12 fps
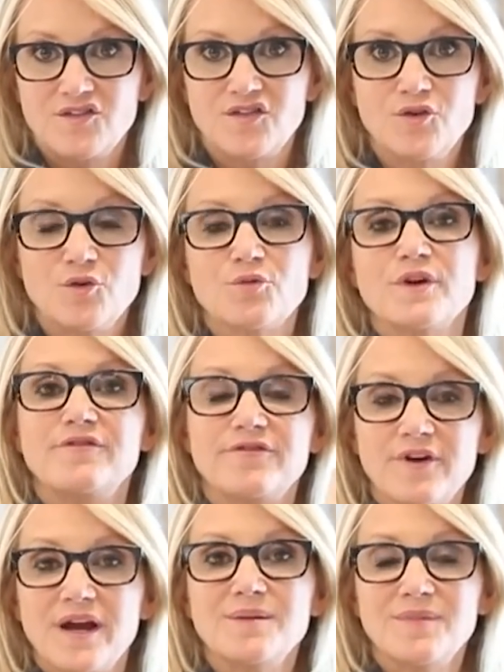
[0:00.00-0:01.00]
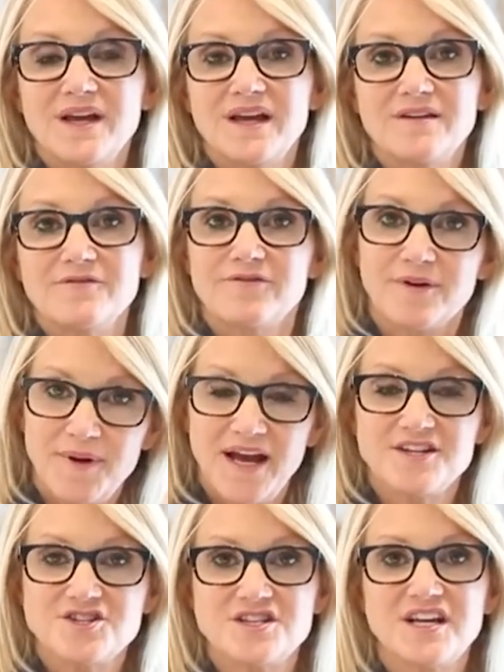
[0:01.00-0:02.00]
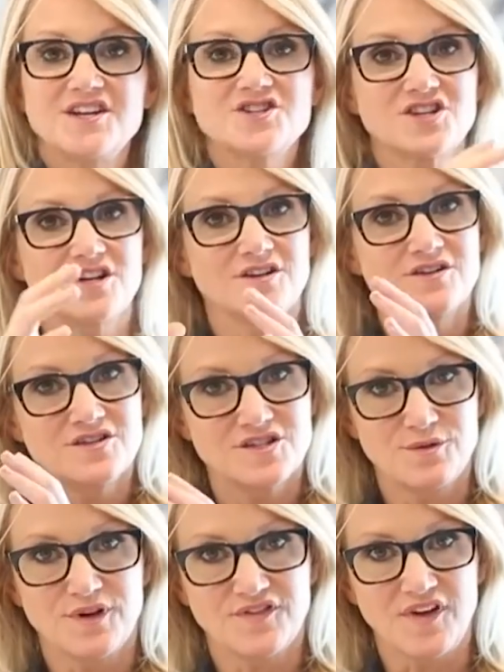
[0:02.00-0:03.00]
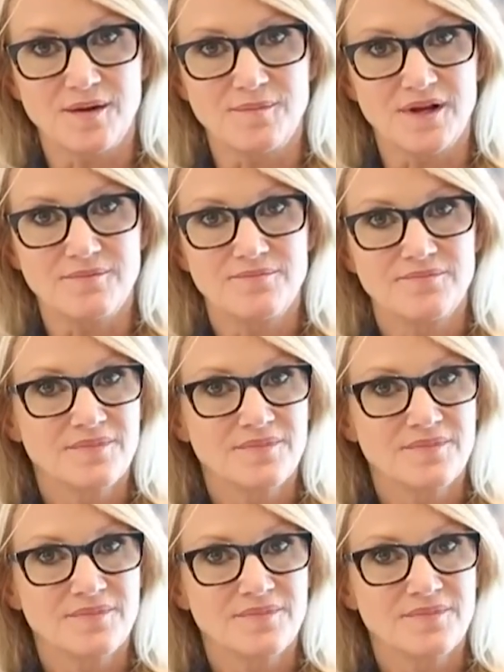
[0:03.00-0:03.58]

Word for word: to reframing it from agitation to excitement.